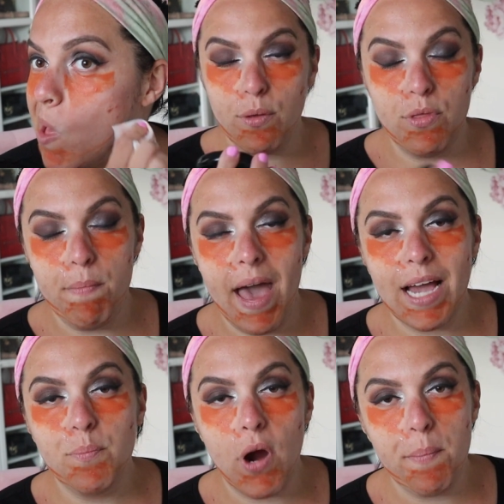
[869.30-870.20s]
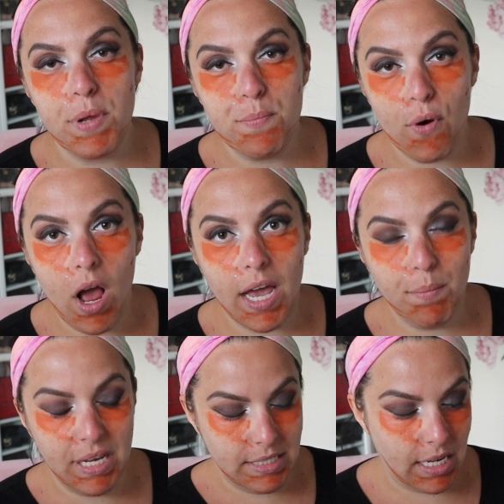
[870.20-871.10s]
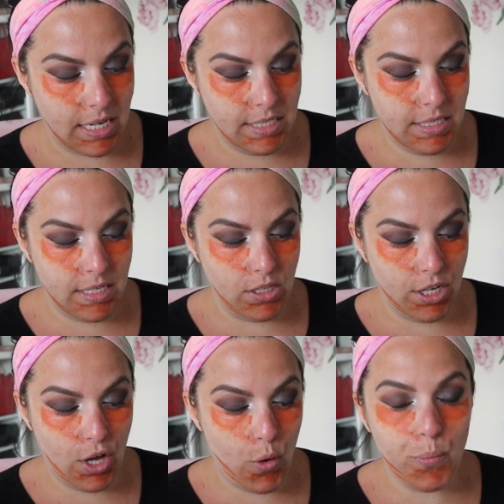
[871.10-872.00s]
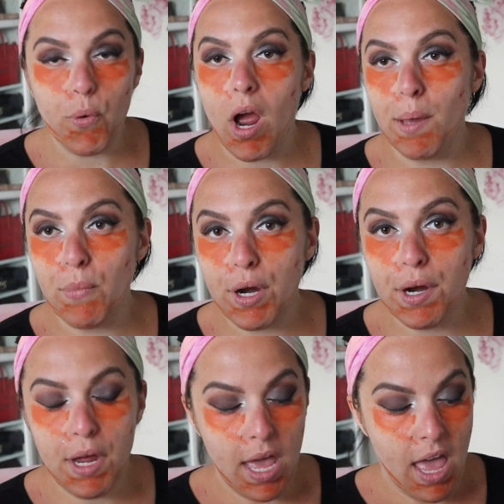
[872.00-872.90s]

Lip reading: the MAC Prep and Prime. It's like a silicone primer.